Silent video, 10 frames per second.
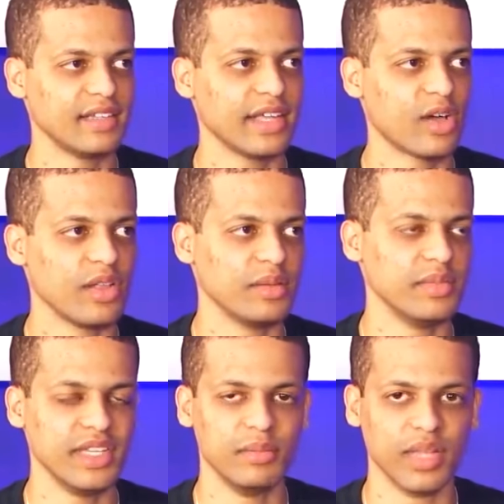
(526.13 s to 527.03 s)
They call
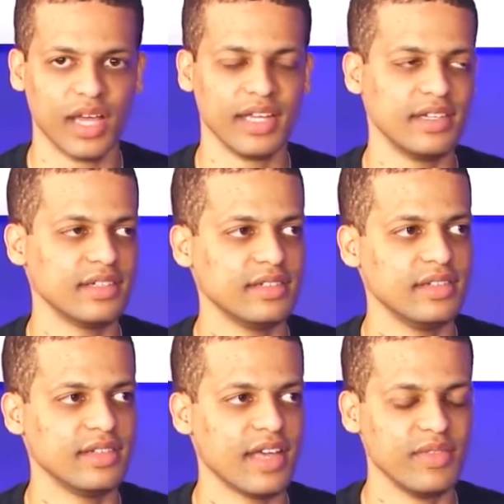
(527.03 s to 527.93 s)
them need blind.
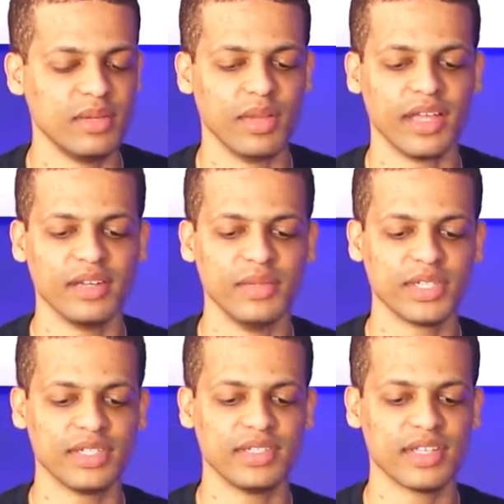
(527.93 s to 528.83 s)
They have need blind
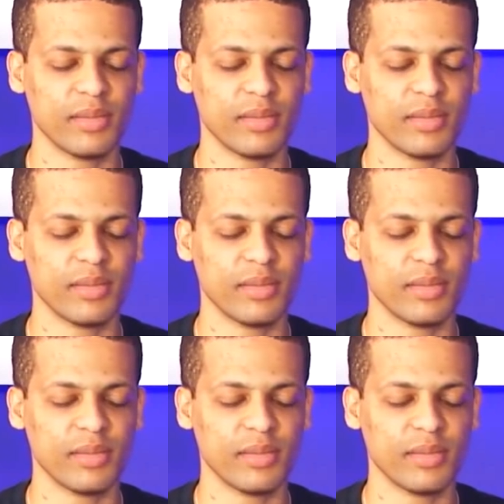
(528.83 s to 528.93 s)
admissions.